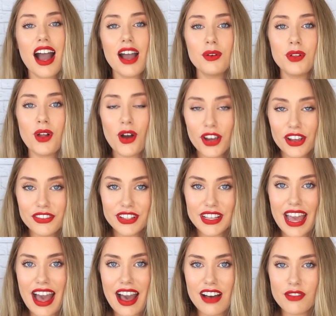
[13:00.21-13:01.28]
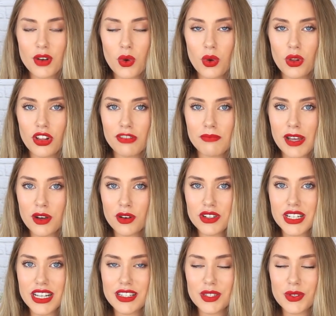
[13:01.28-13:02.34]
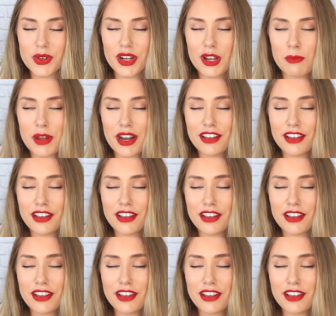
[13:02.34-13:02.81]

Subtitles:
I will hopefully have all of my content sorted,